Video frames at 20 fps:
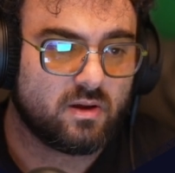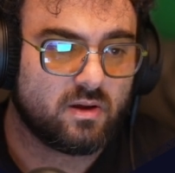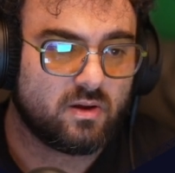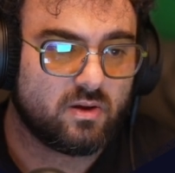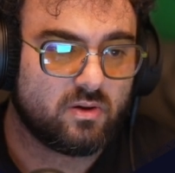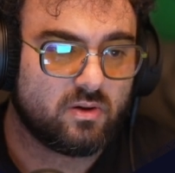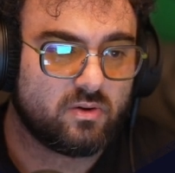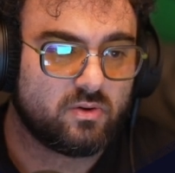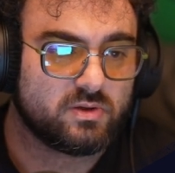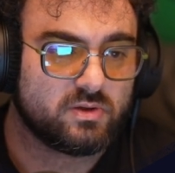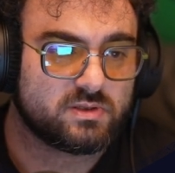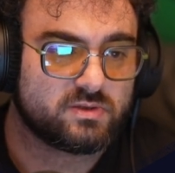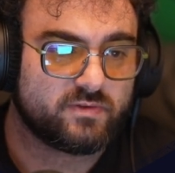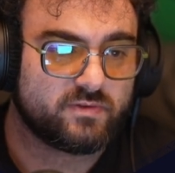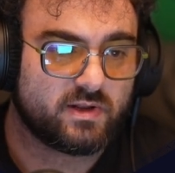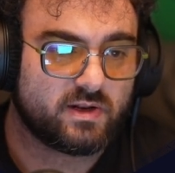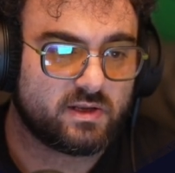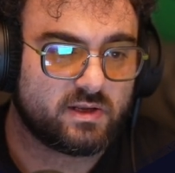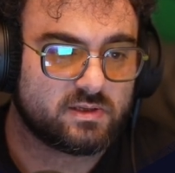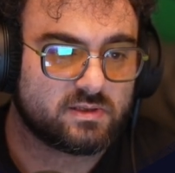Oh, it's
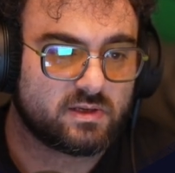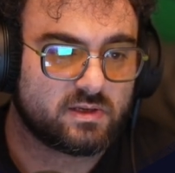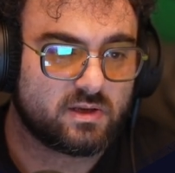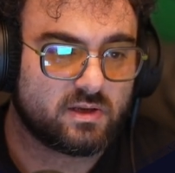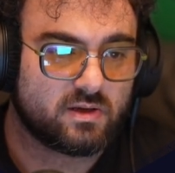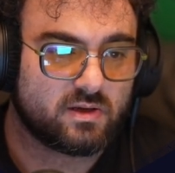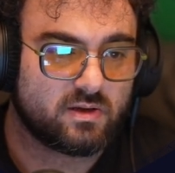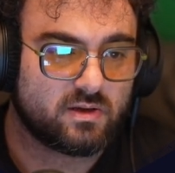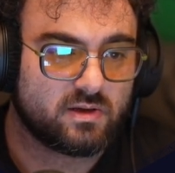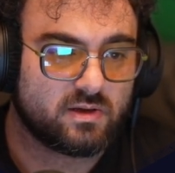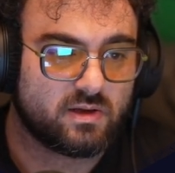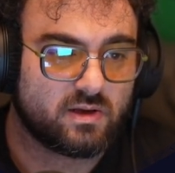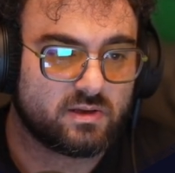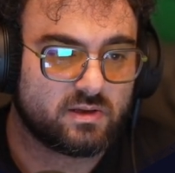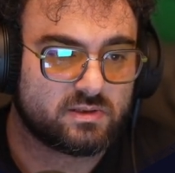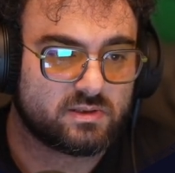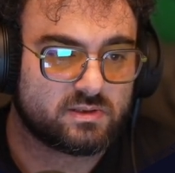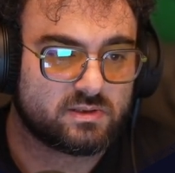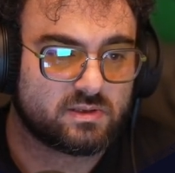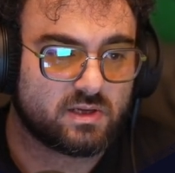very easy. It
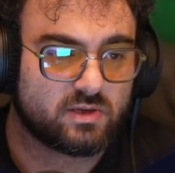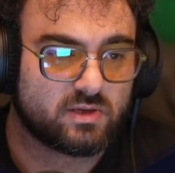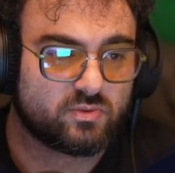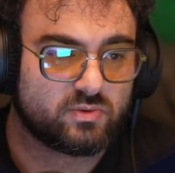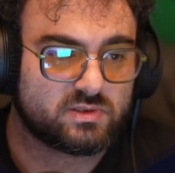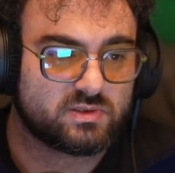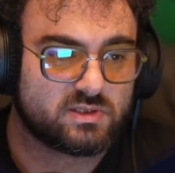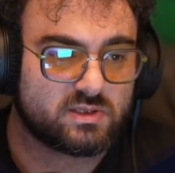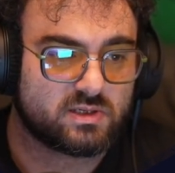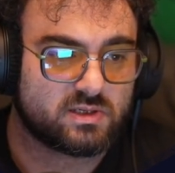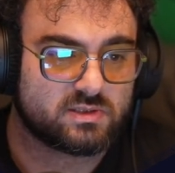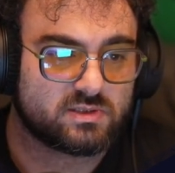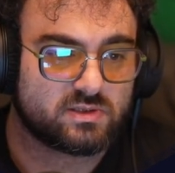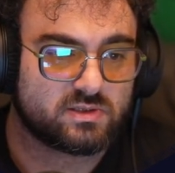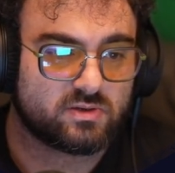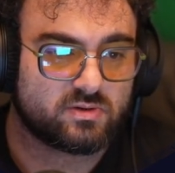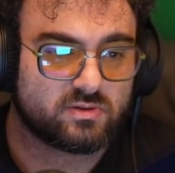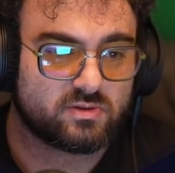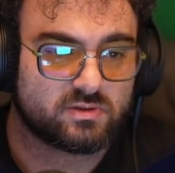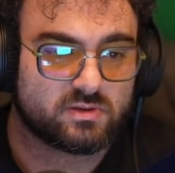starts with 6
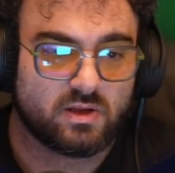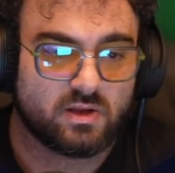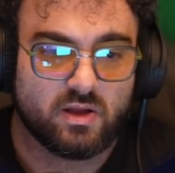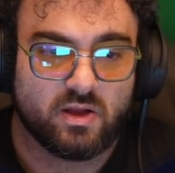zeros.